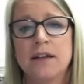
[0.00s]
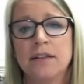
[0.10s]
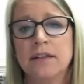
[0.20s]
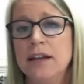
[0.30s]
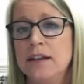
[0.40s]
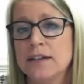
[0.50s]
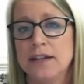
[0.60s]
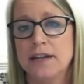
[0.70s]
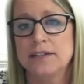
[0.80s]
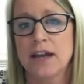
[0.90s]
leading the
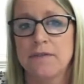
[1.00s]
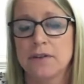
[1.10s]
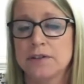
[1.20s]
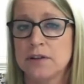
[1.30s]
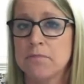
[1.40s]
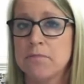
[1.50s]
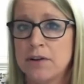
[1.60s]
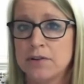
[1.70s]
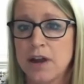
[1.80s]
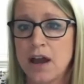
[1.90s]
state's efforts to
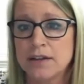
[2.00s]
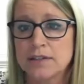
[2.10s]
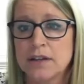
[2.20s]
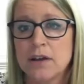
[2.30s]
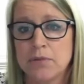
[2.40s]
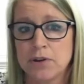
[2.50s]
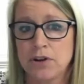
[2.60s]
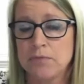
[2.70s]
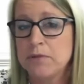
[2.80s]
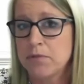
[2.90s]
modernize
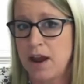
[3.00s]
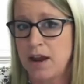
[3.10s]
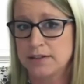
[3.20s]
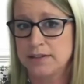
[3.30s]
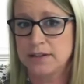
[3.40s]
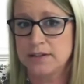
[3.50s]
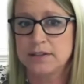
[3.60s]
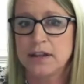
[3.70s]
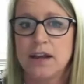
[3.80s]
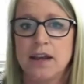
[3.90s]
procurement
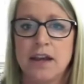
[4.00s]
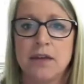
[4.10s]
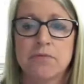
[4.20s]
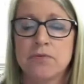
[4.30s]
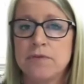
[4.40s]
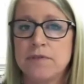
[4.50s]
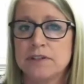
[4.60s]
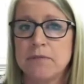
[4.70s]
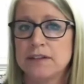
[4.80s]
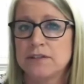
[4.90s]
practices, improve its
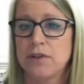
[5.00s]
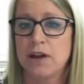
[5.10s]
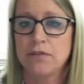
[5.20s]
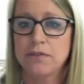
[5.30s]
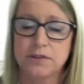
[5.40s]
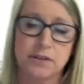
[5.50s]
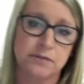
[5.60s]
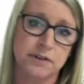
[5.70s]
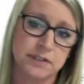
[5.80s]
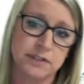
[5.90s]
mental health
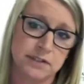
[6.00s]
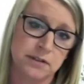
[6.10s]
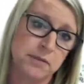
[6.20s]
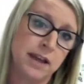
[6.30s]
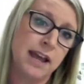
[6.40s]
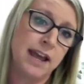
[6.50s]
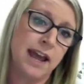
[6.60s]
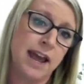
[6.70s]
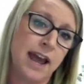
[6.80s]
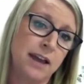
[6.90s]
delivery system,
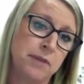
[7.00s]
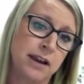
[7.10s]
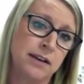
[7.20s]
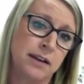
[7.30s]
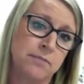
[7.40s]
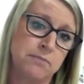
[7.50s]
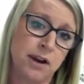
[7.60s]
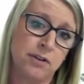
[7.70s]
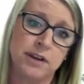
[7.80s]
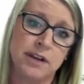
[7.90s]
and make
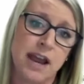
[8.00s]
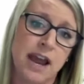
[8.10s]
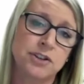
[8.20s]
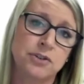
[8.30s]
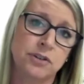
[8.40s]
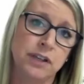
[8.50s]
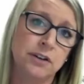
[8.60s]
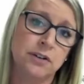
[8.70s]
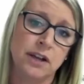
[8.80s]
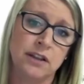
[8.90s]
Maryland a national
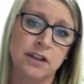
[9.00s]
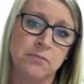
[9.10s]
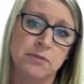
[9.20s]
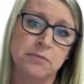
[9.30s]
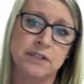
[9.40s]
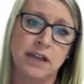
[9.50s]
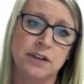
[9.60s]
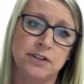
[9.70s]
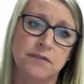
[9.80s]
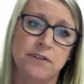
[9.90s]
leader in the
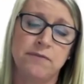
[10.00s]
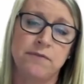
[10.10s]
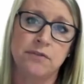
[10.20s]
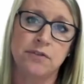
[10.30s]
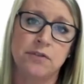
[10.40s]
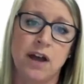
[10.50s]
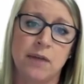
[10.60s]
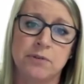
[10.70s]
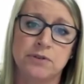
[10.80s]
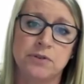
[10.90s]
implementation of the Federal
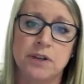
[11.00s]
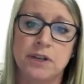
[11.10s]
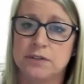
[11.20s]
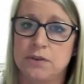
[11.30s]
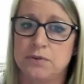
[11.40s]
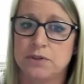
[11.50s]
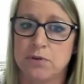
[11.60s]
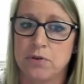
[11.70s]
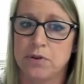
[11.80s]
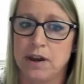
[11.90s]
Opportunity Zones
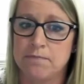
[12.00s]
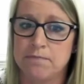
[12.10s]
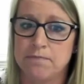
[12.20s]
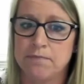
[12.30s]
program.